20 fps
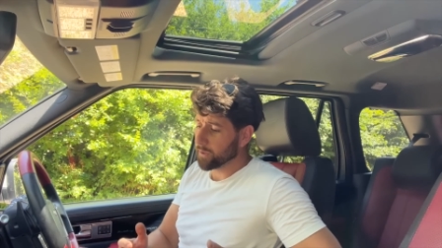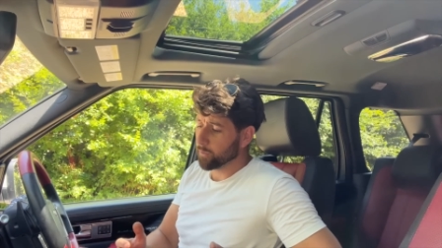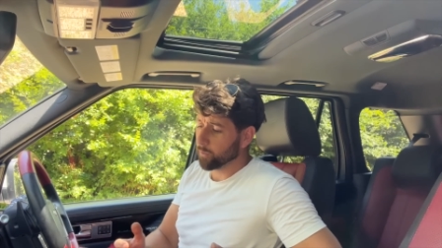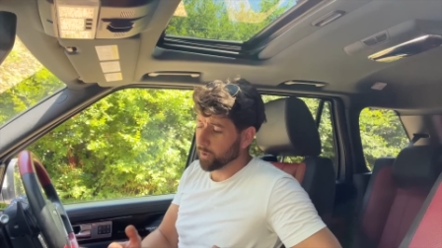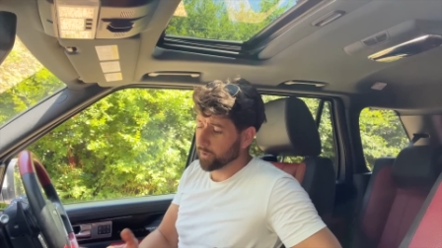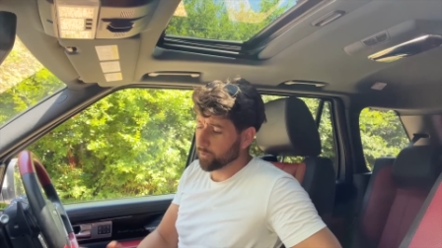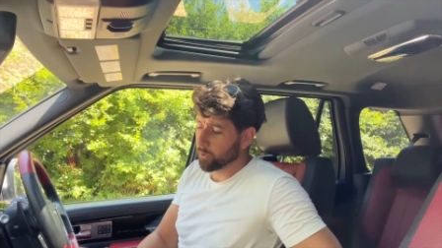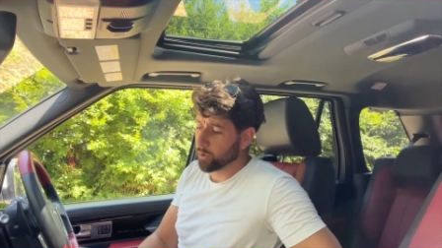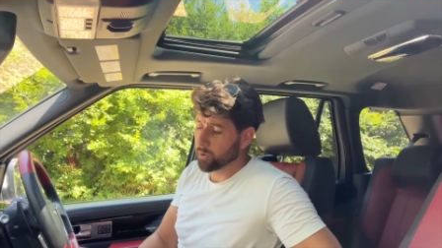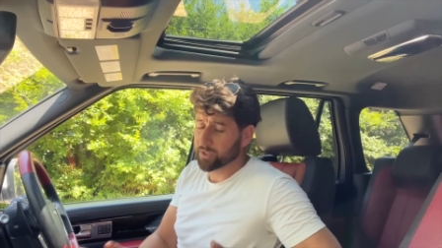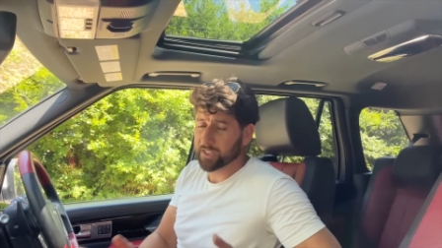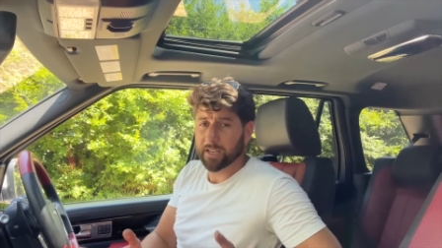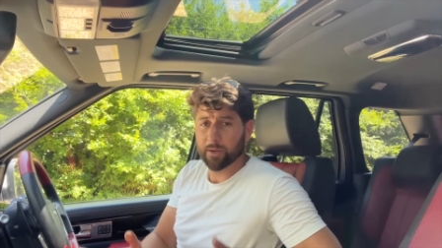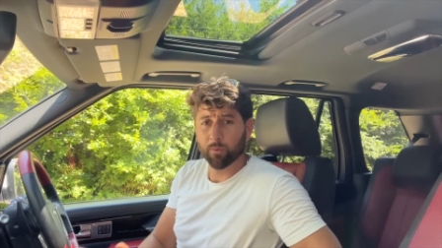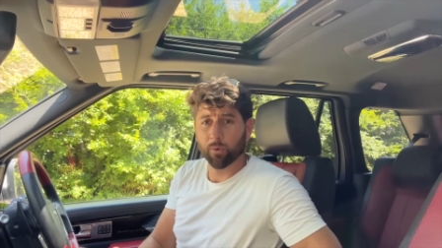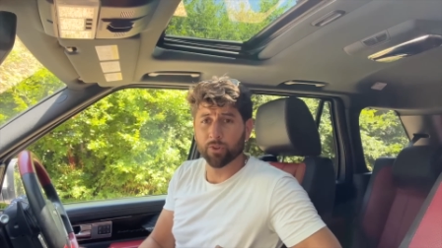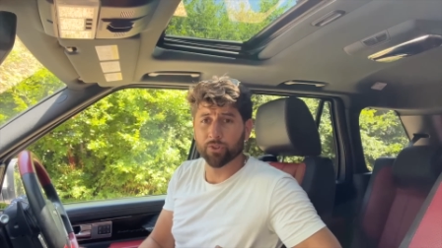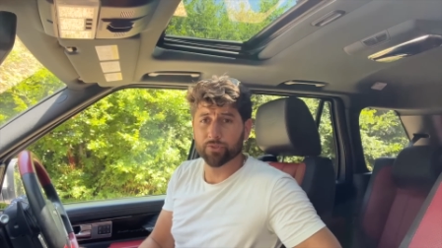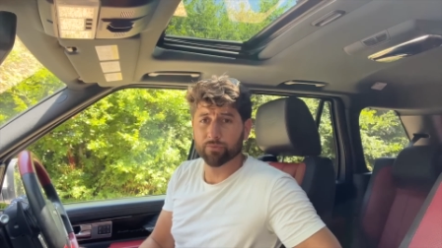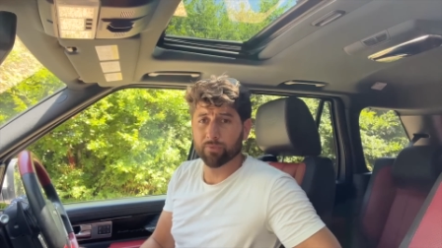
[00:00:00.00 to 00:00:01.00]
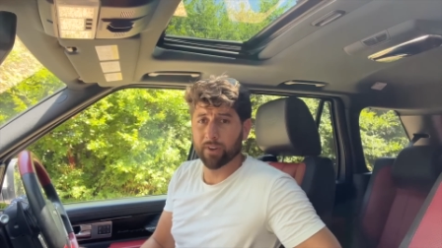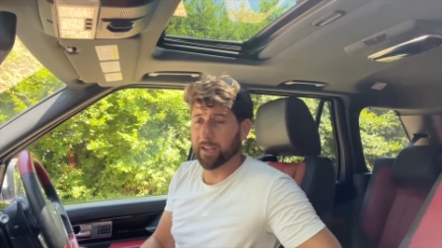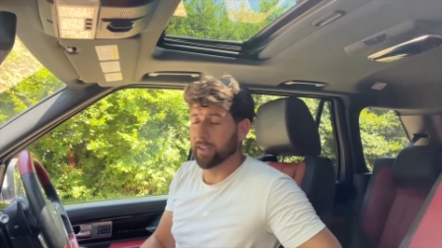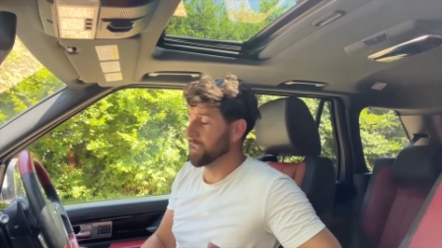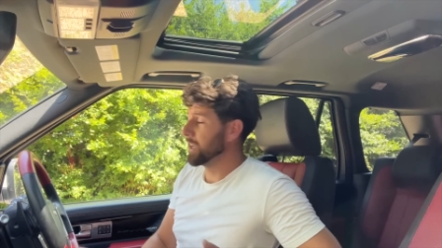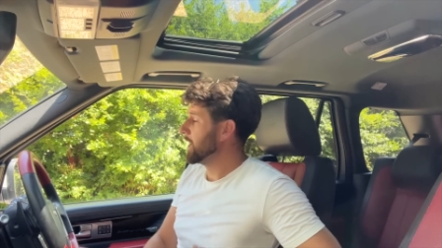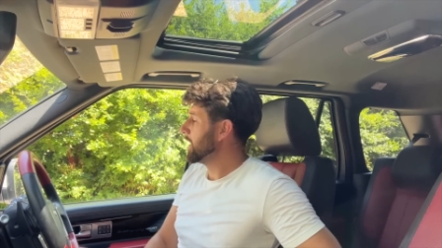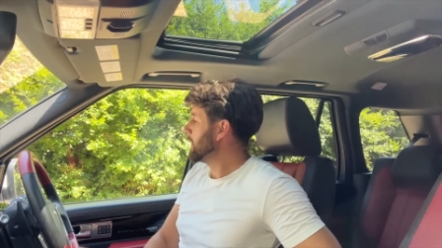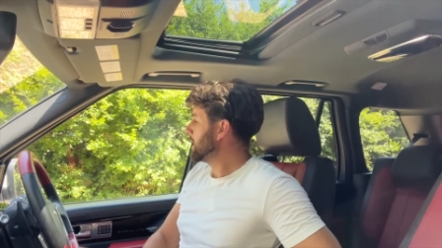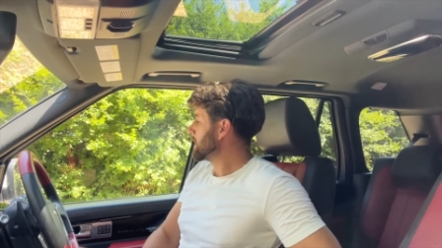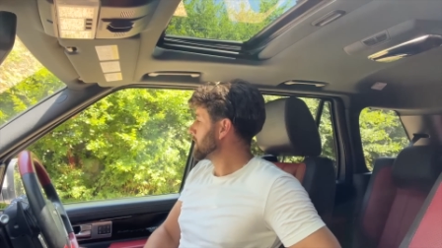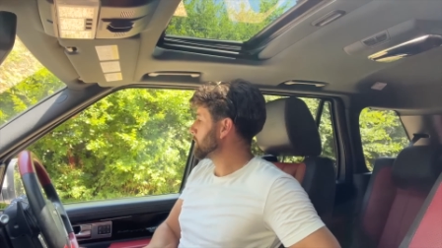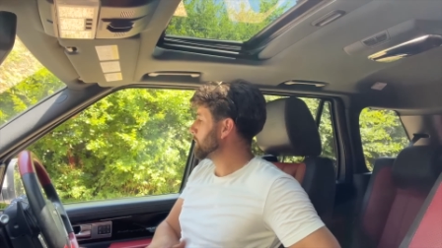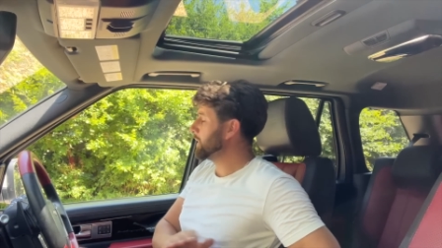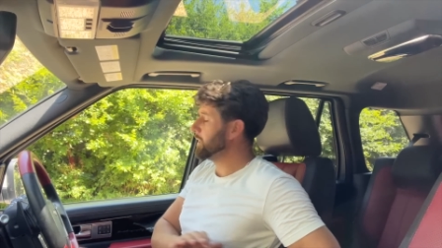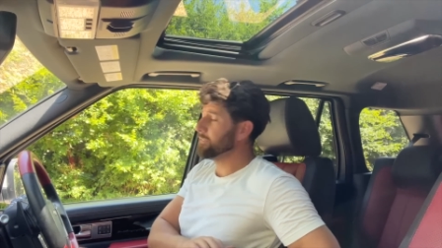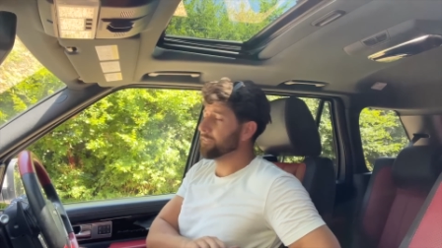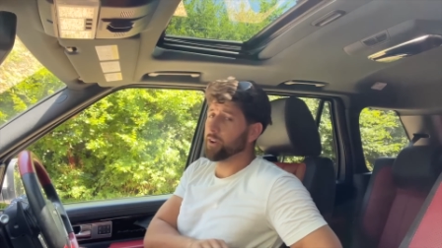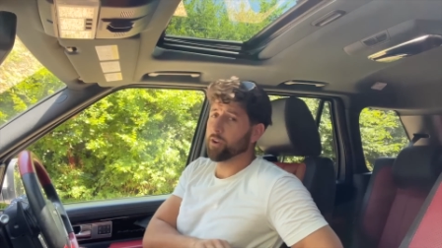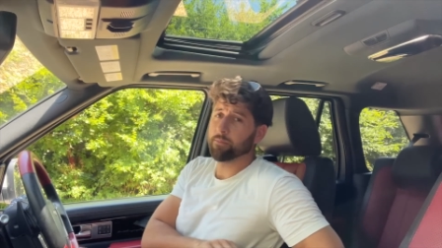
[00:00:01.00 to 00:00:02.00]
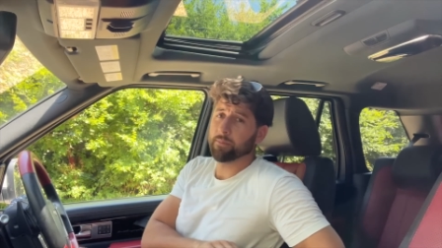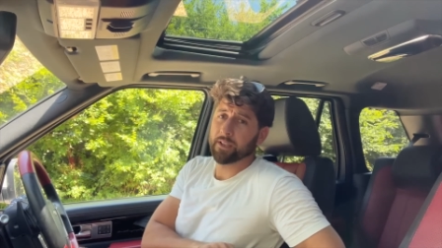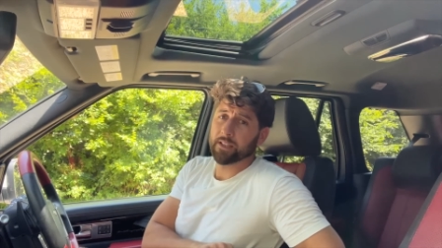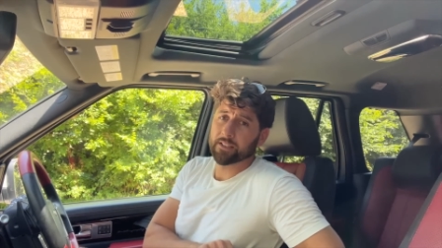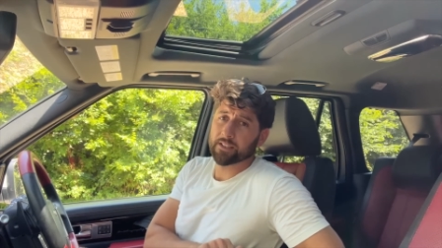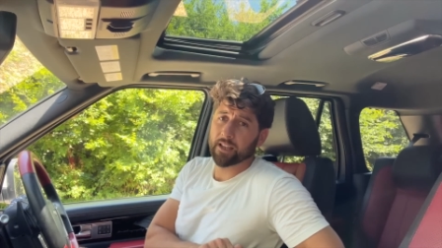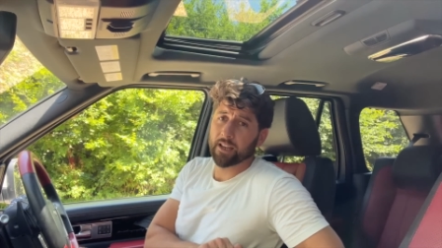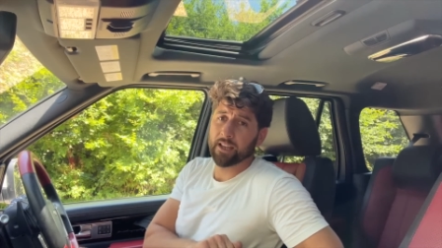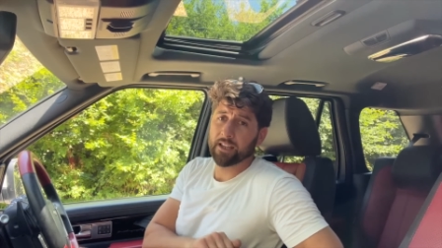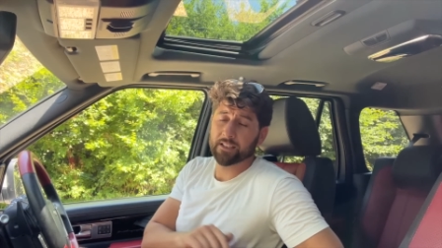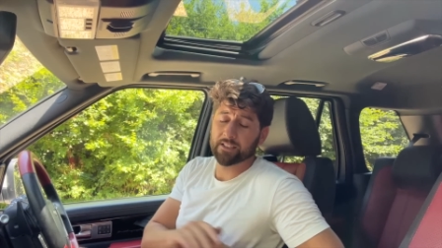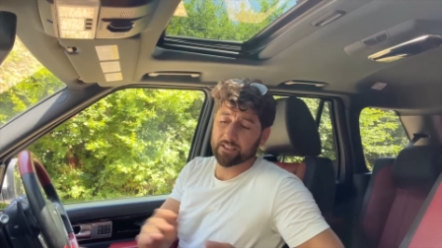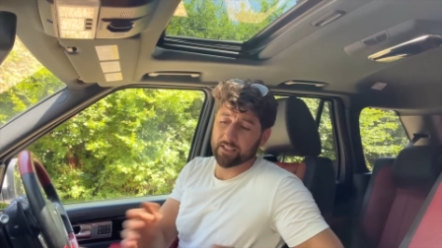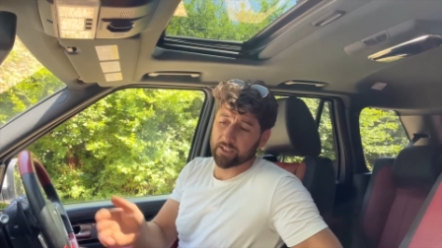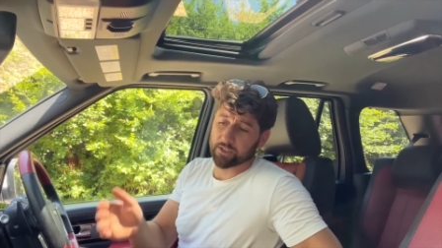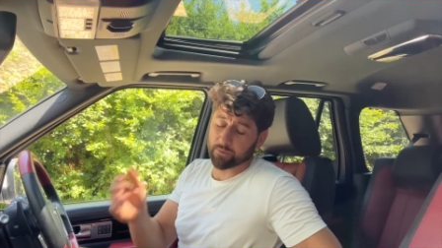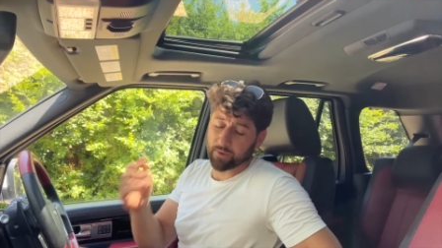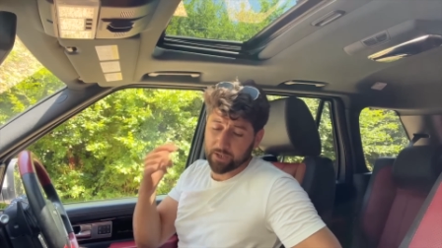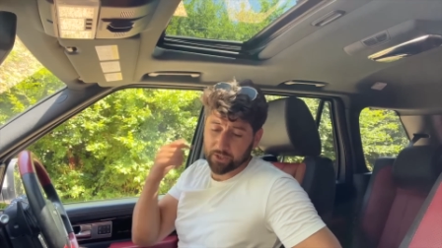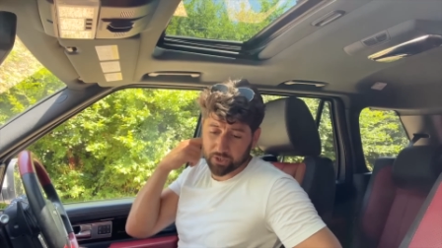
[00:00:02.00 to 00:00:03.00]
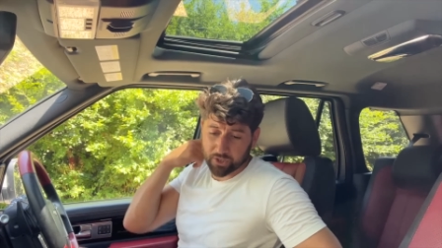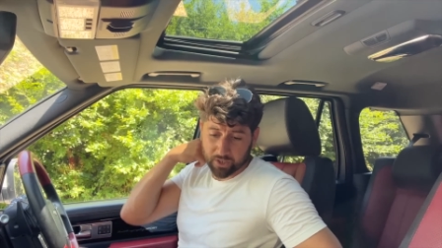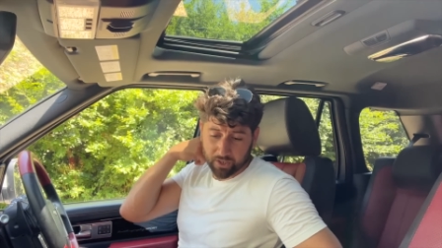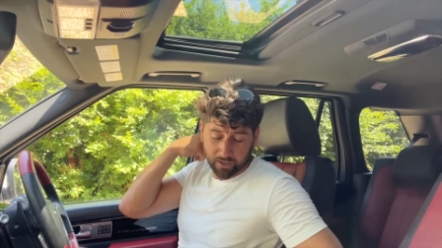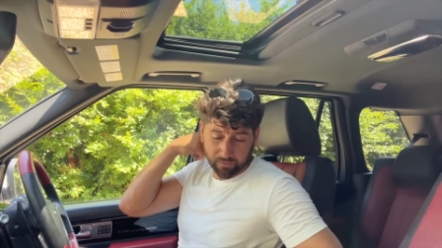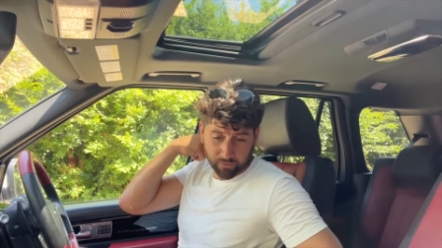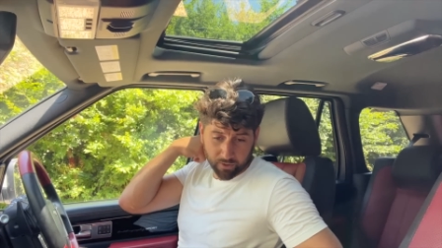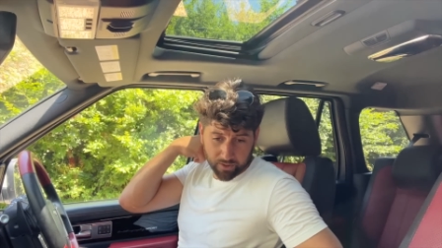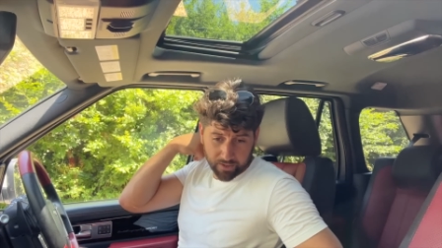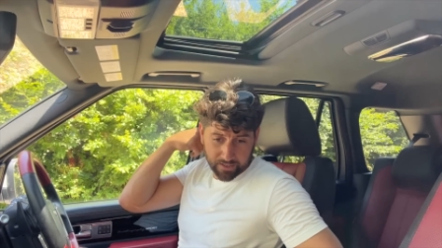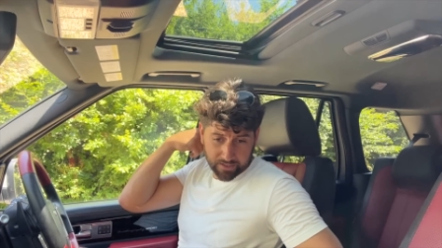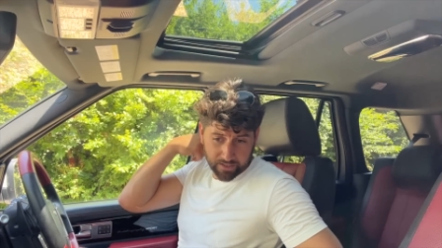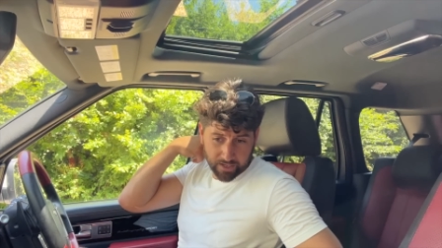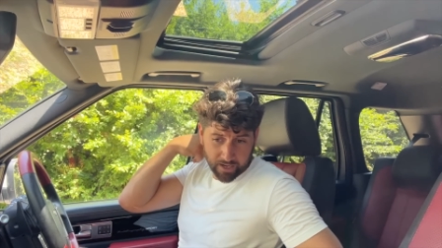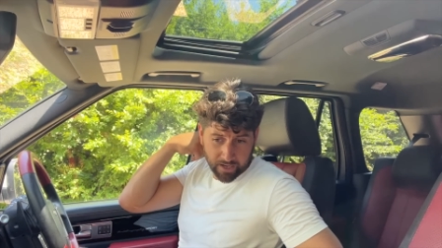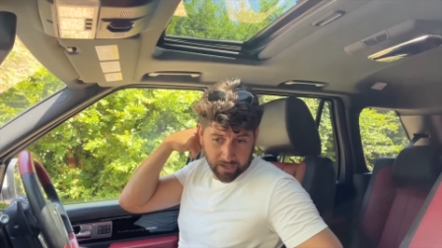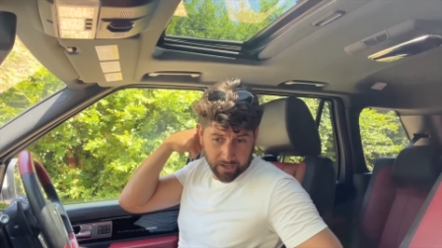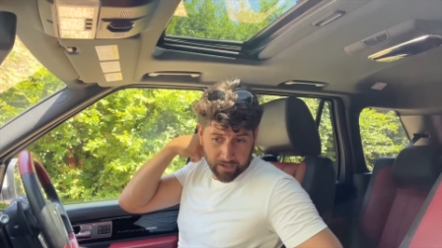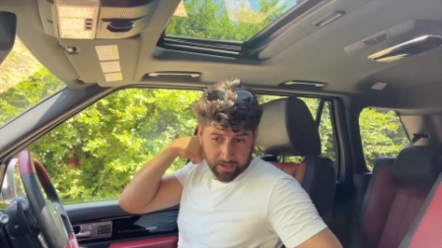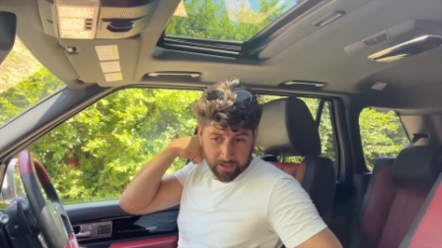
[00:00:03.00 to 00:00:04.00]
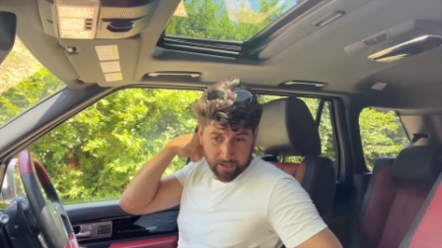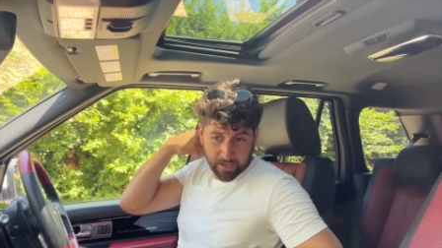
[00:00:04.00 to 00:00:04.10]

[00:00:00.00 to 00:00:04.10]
Well, of course, he wants rid. So when he phoned me and said, here's the situation, I've got this car,